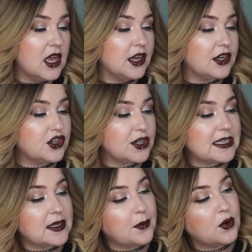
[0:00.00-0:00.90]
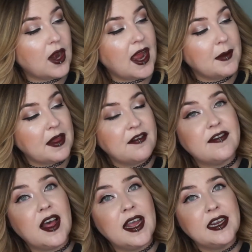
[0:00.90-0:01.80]
Catrice Prime and
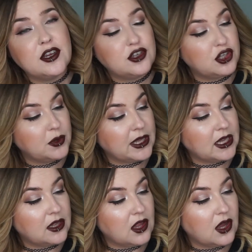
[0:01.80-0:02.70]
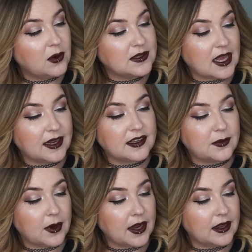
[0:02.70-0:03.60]
Fine Dewy Glow Setting
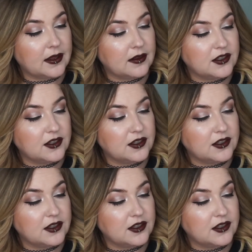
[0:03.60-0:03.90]
Spray.